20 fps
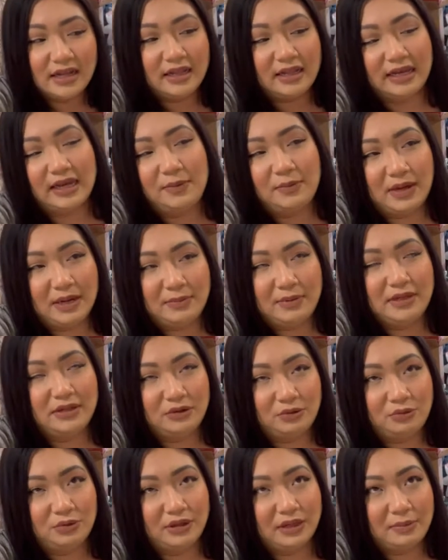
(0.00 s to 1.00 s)
Like it made me
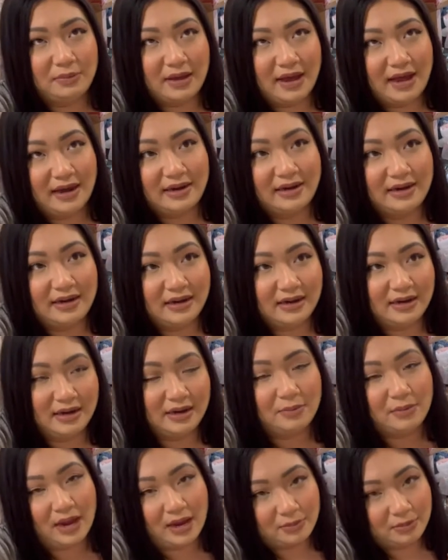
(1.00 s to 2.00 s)
look really bad in
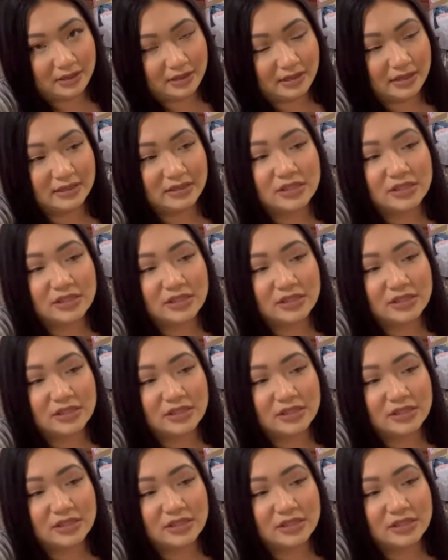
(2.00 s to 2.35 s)
my opinion.